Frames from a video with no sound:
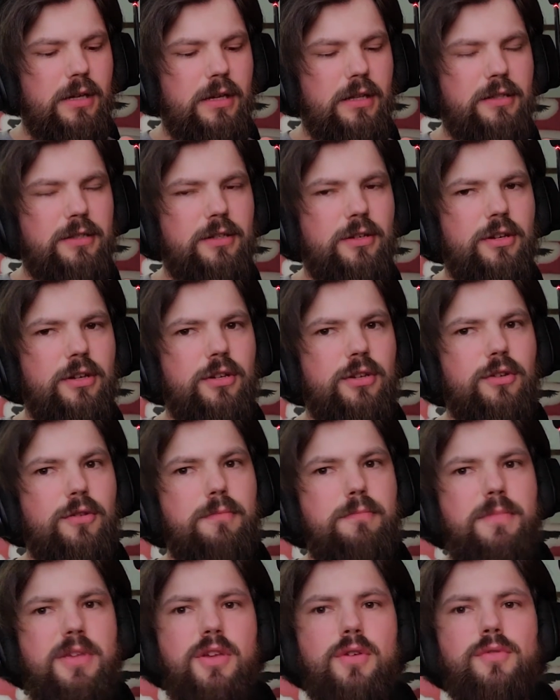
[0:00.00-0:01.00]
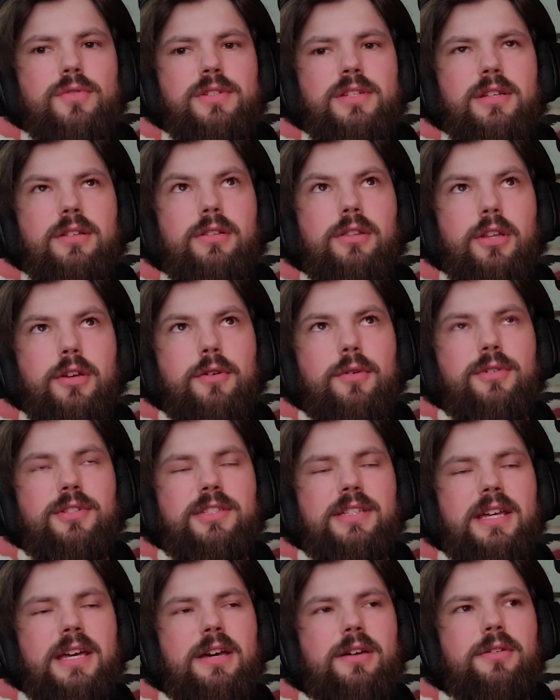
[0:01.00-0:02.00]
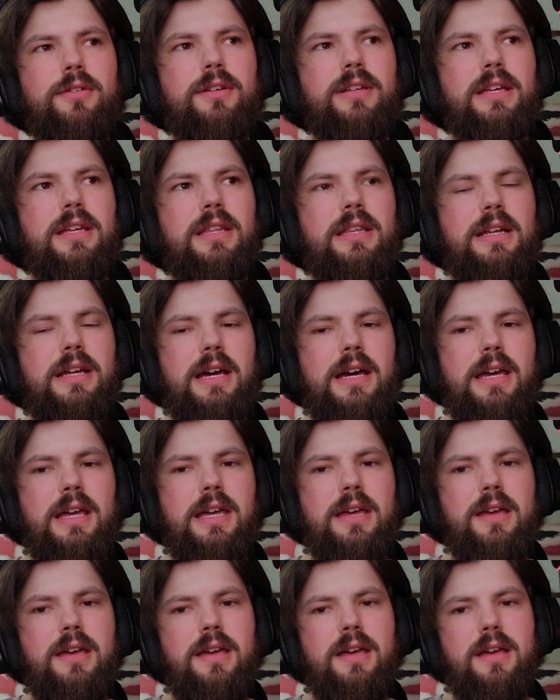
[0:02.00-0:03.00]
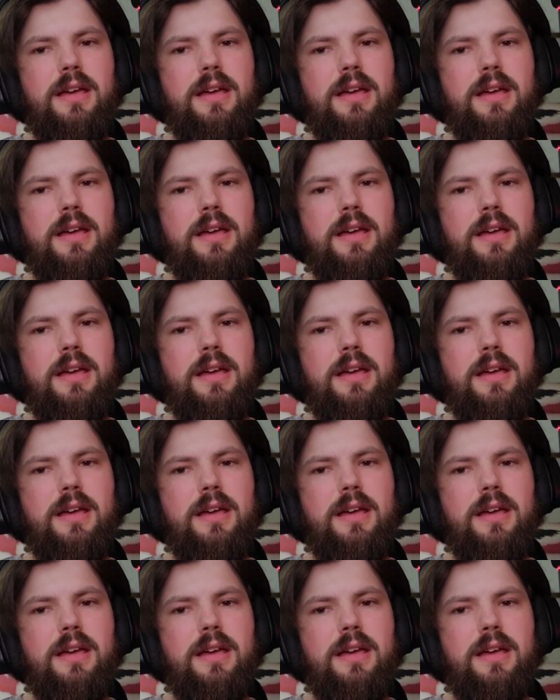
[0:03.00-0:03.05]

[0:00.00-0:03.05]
So you can do mute, low sound, and then high.